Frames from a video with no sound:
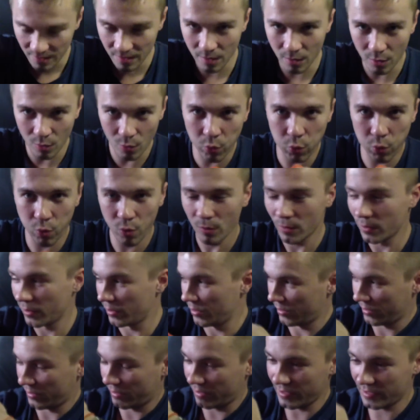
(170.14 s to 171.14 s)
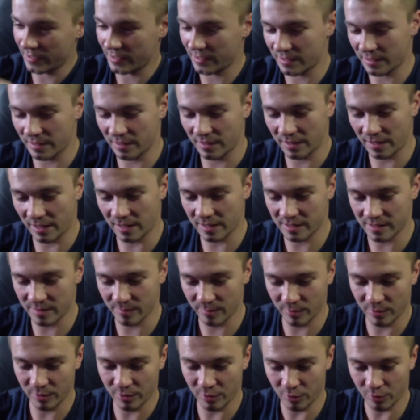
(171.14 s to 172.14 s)
and this uh,
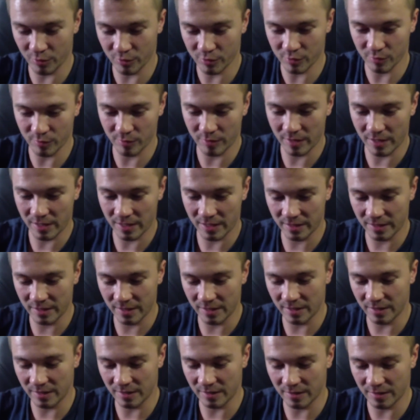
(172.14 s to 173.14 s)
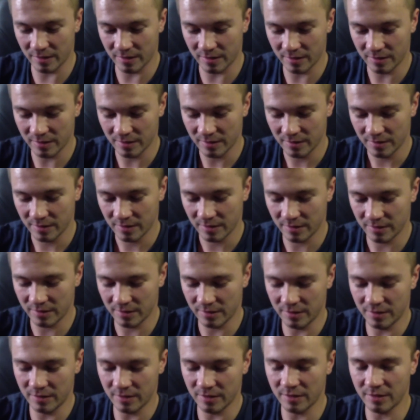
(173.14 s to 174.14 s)
customer he also got it and I
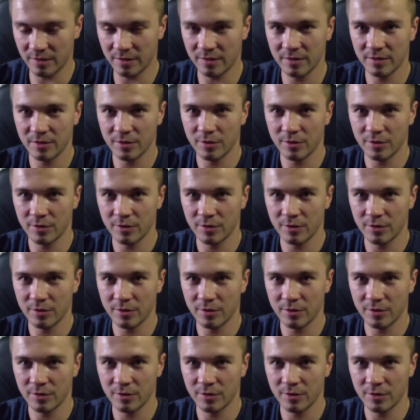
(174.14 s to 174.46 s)
did the